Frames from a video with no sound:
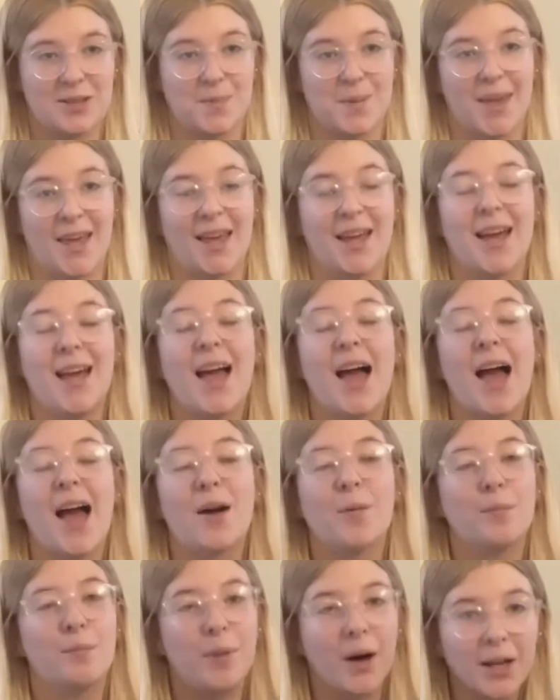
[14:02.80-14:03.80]
me.
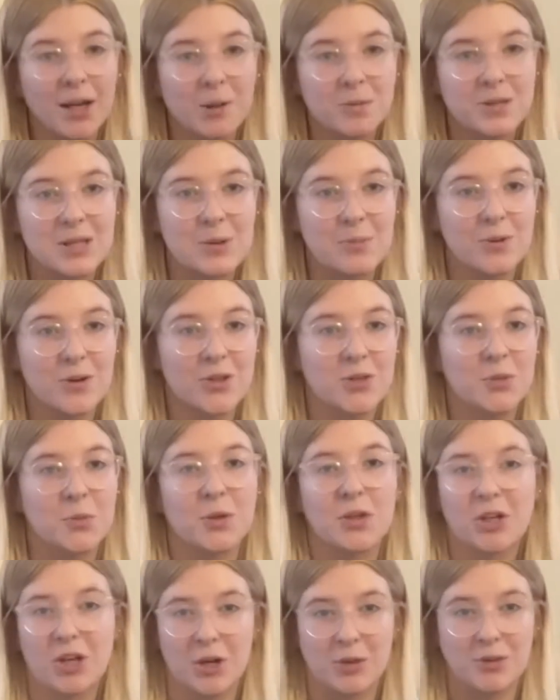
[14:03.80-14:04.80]
Button up sleepers were
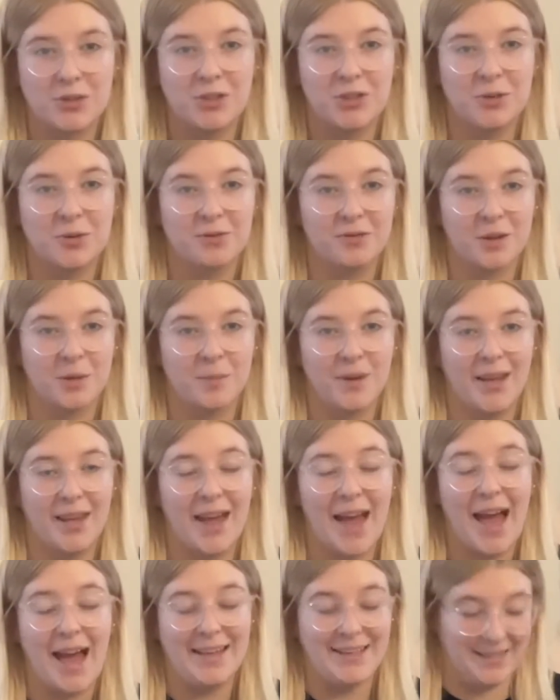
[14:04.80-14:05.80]
go-to for me
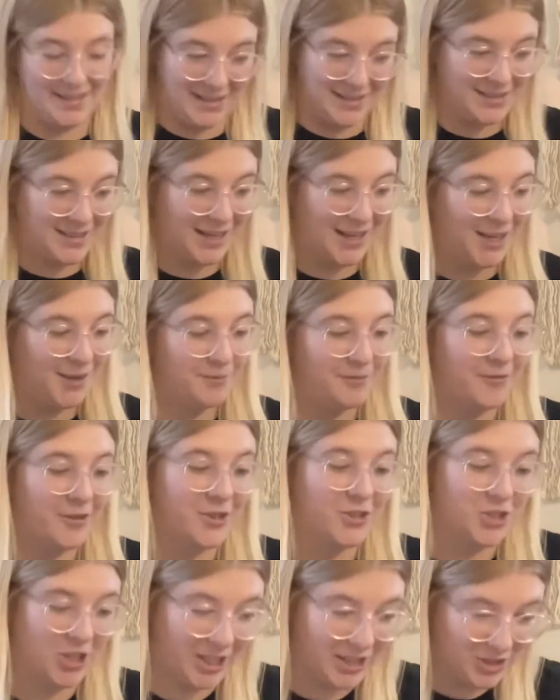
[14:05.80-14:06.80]
at nighttime for
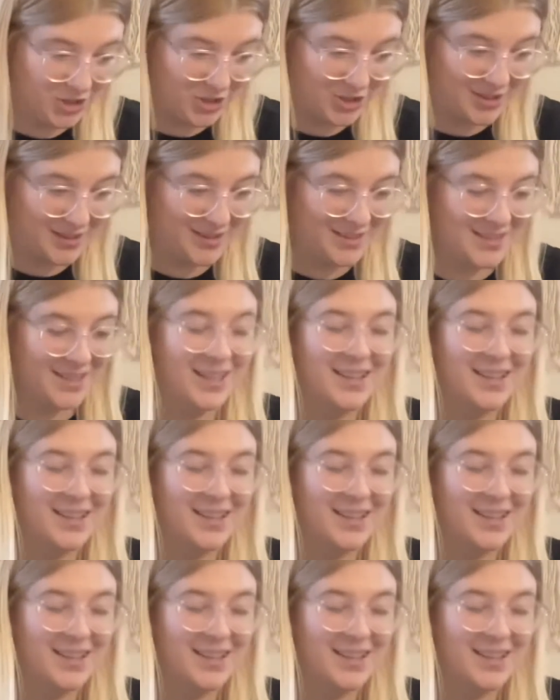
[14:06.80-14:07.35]
changes.